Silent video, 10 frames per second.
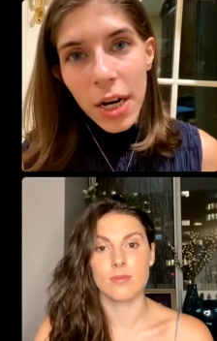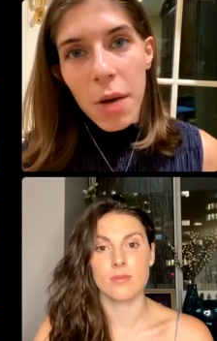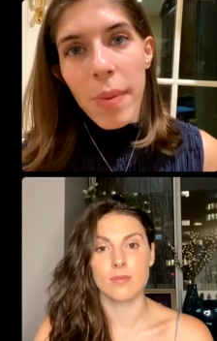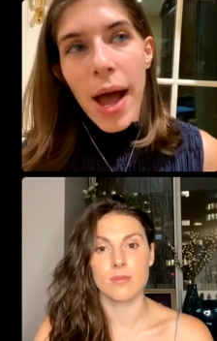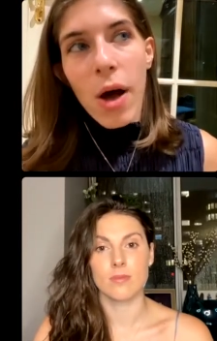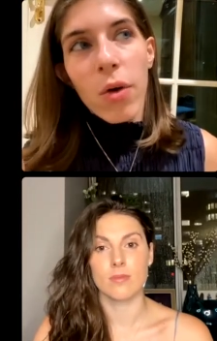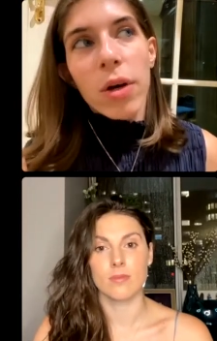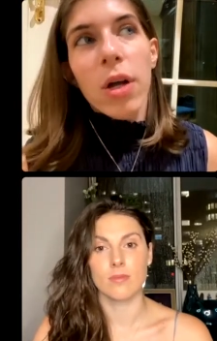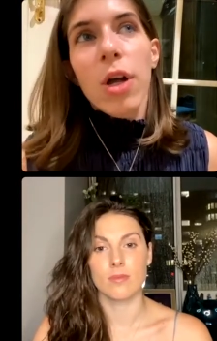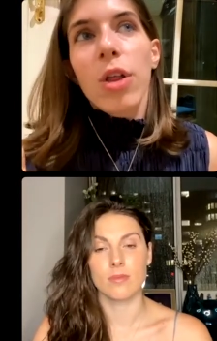Speaker 1: about
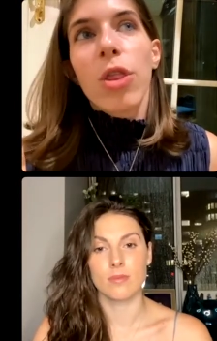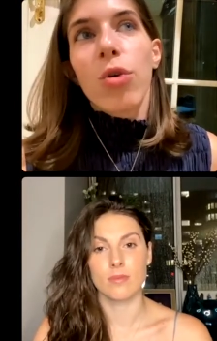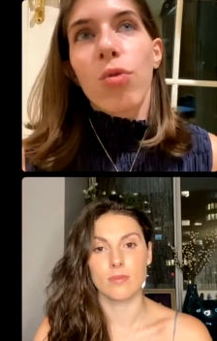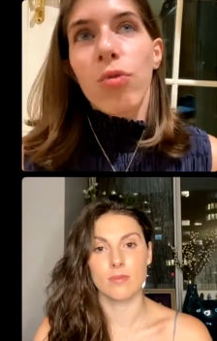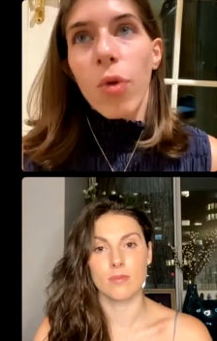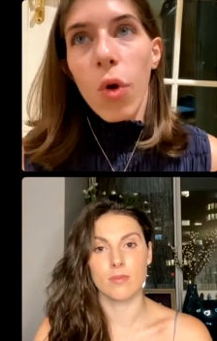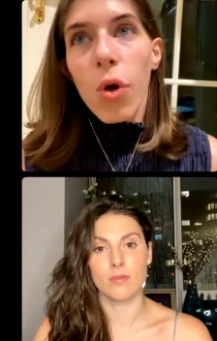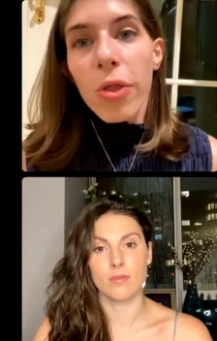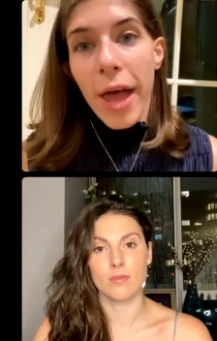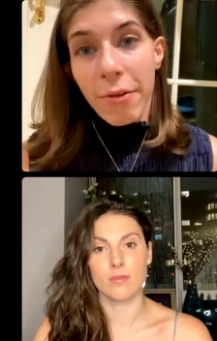the role
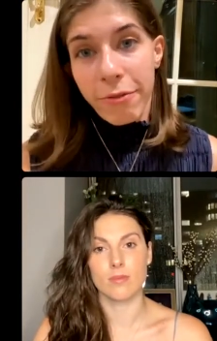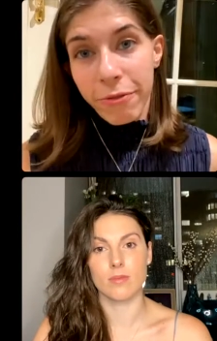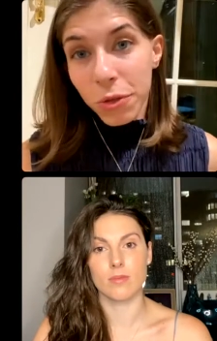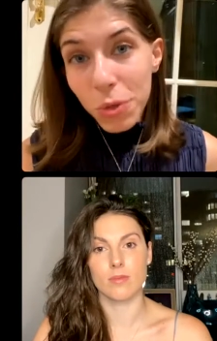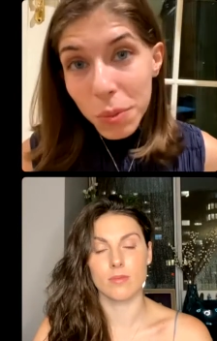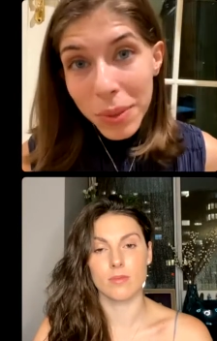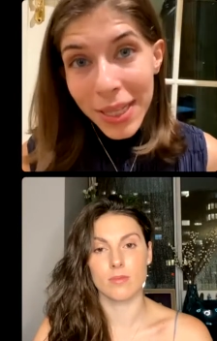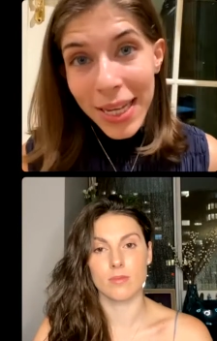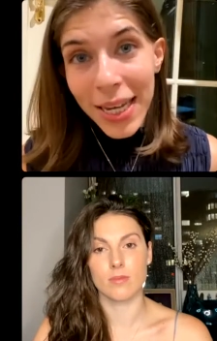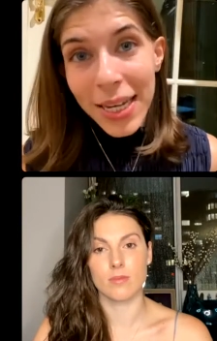that food
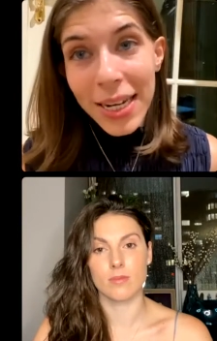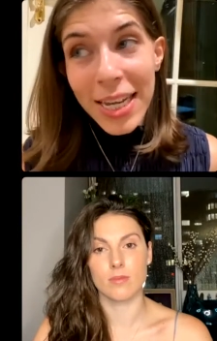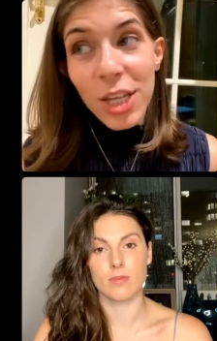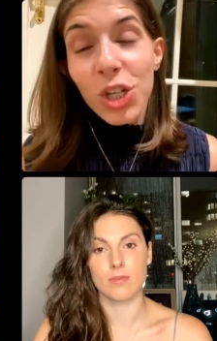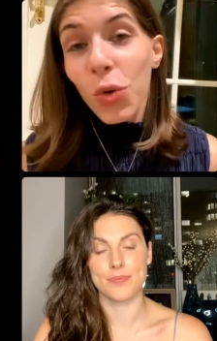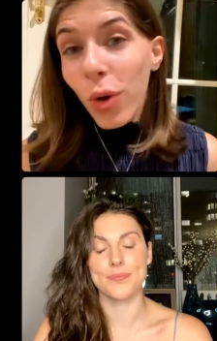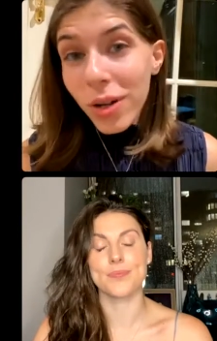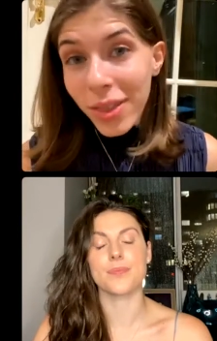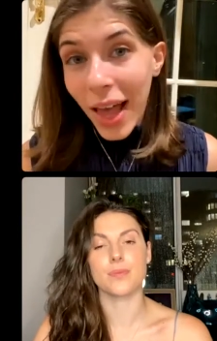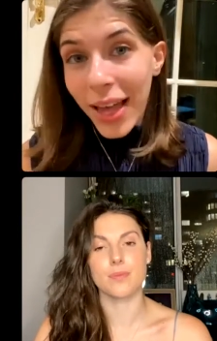played in your
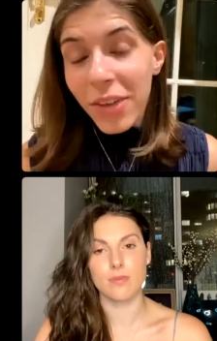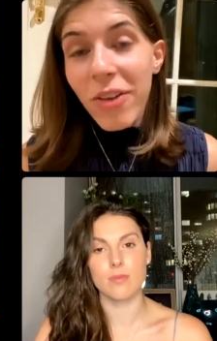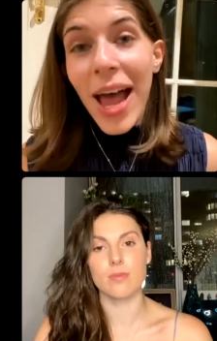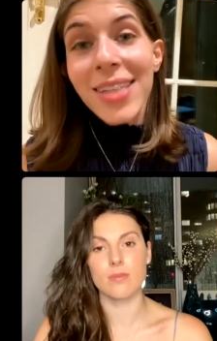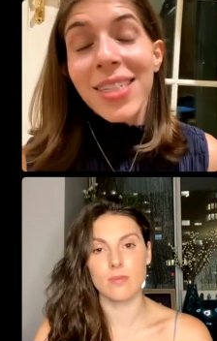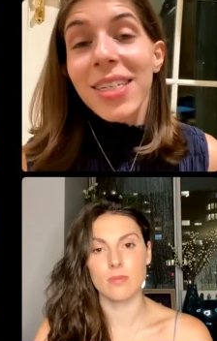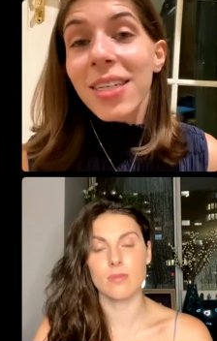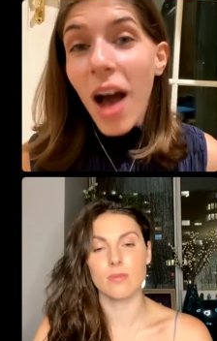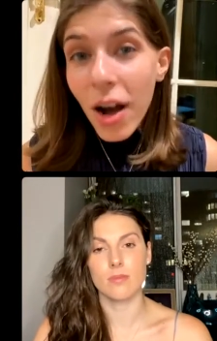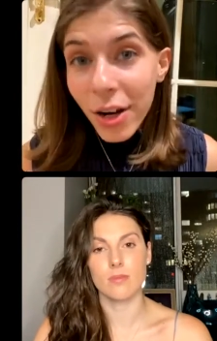life as a
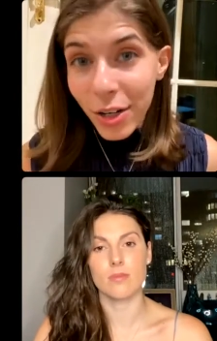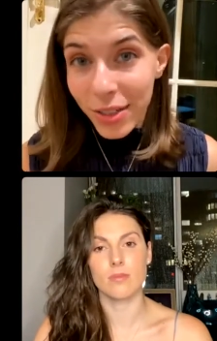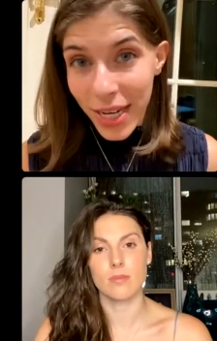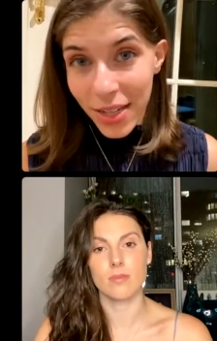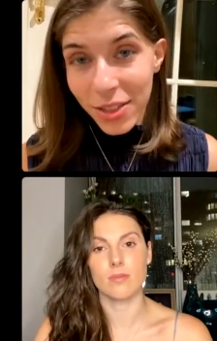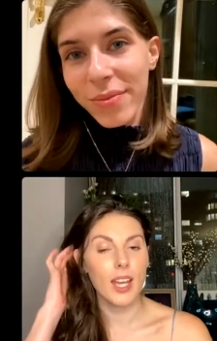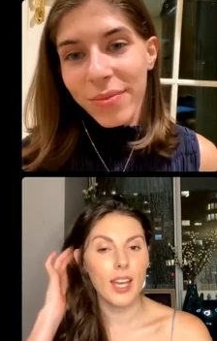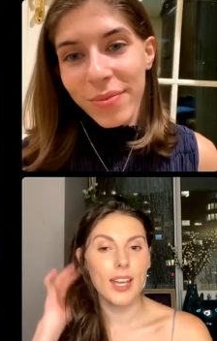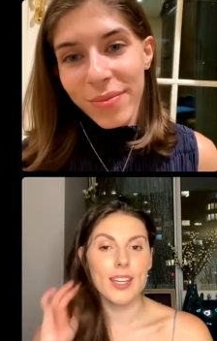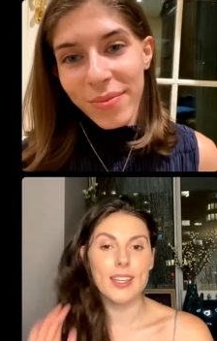younger dancer.
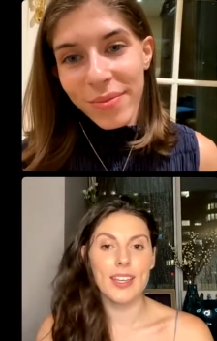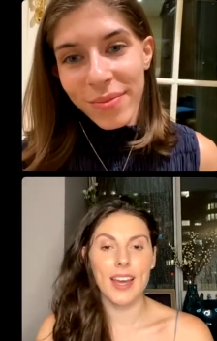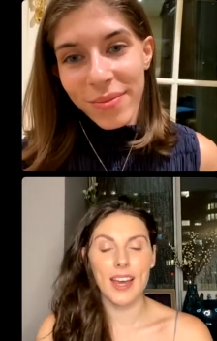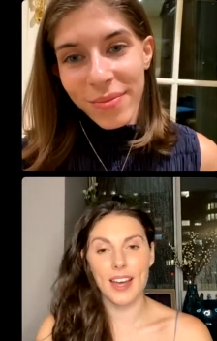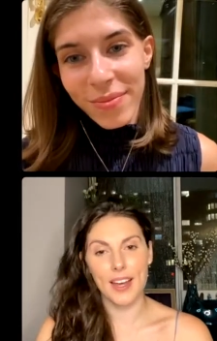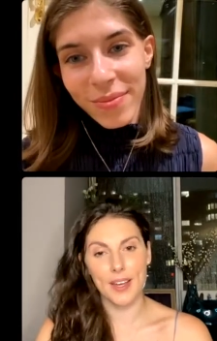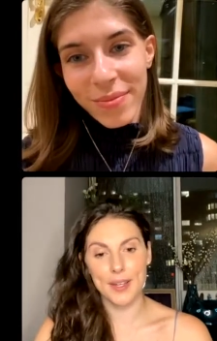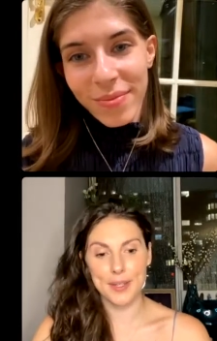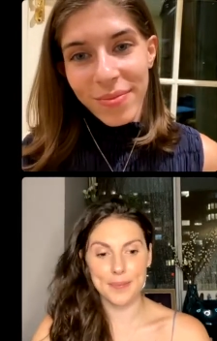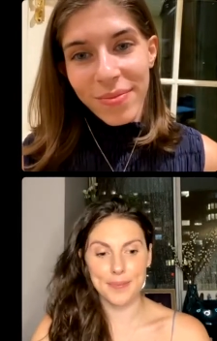
Speaker 2: Yeah,
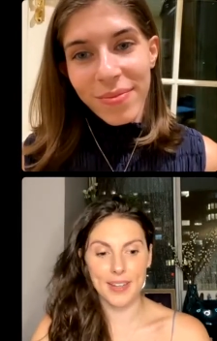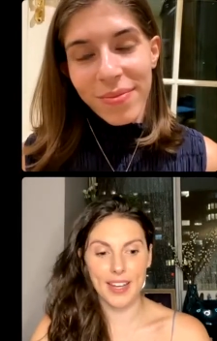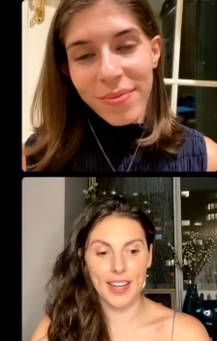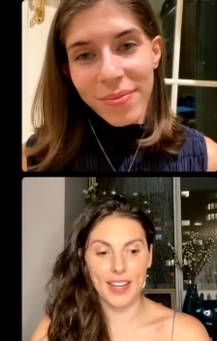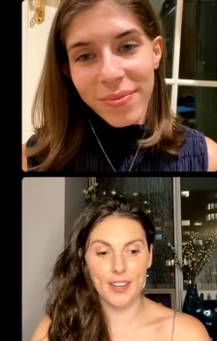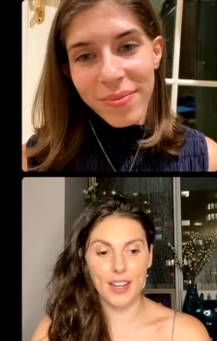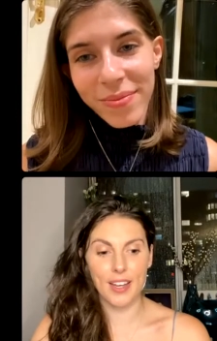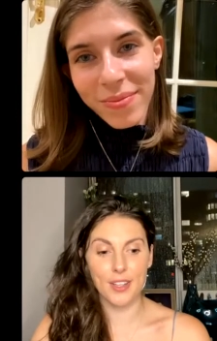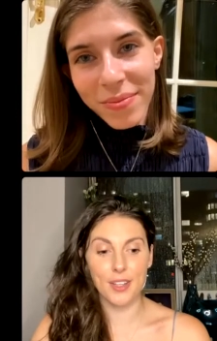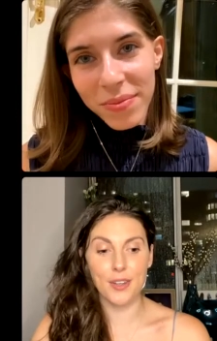um,
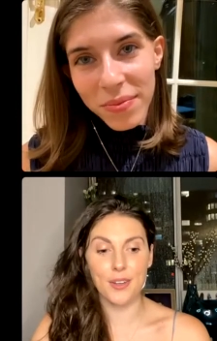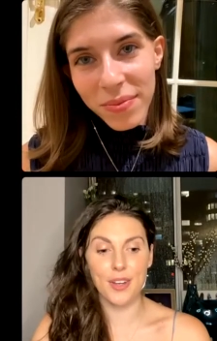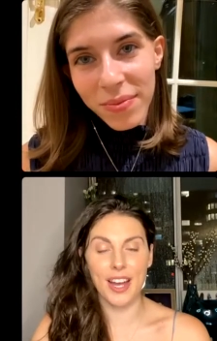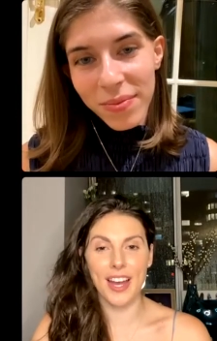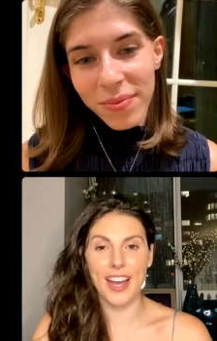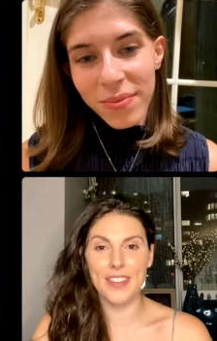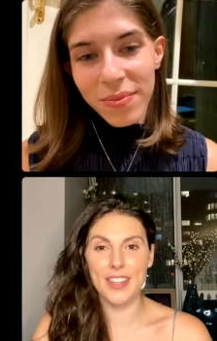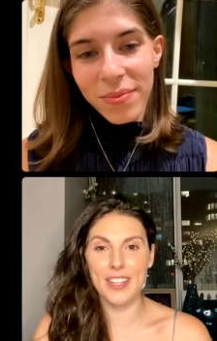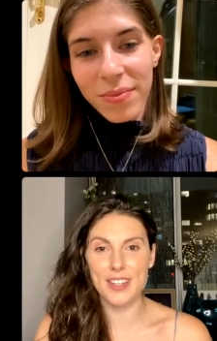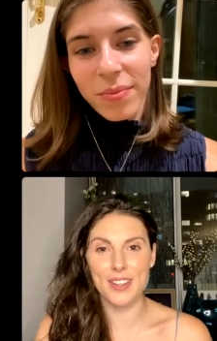you know, I
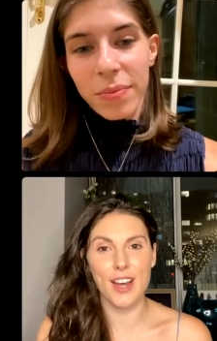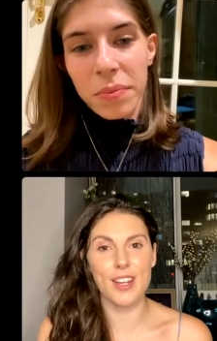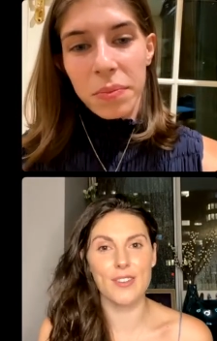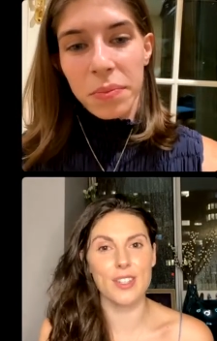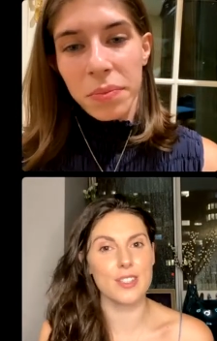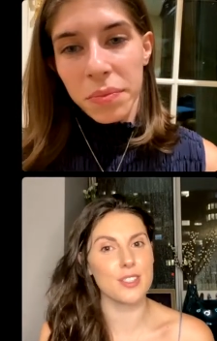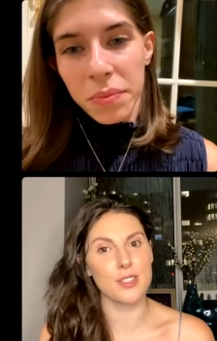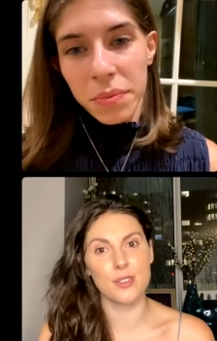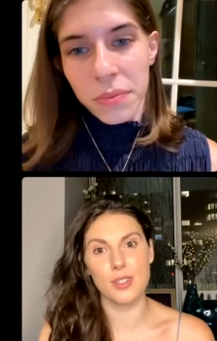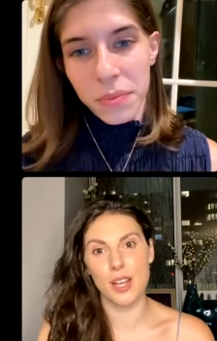think a lot of it
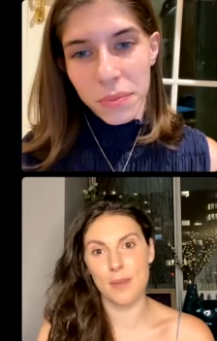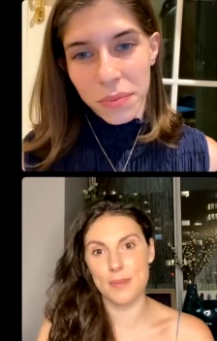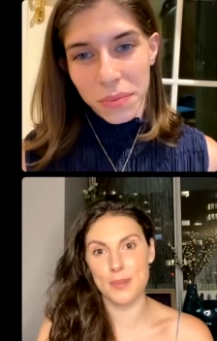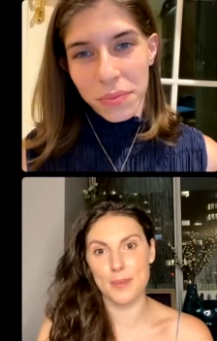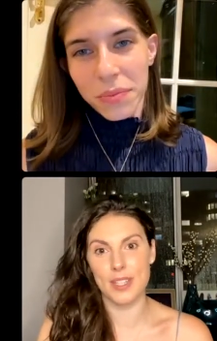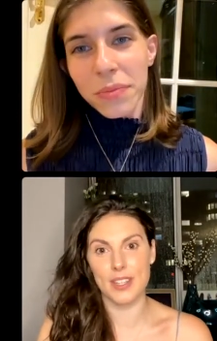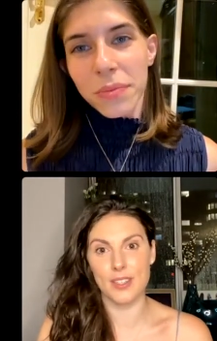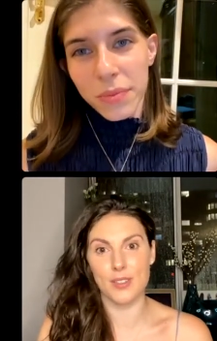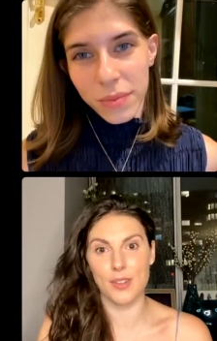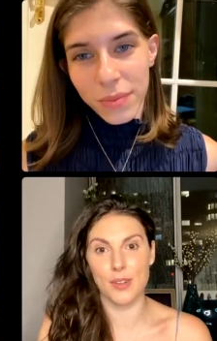too comes with,
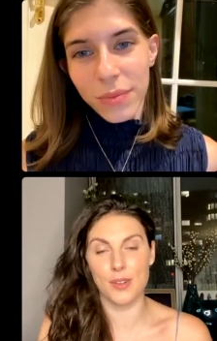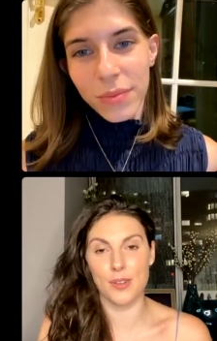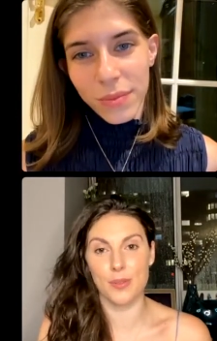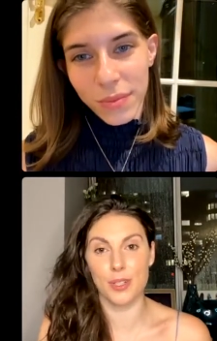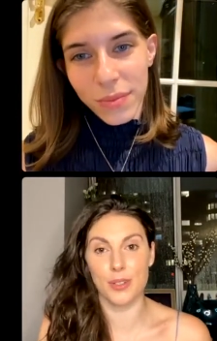you know, when you're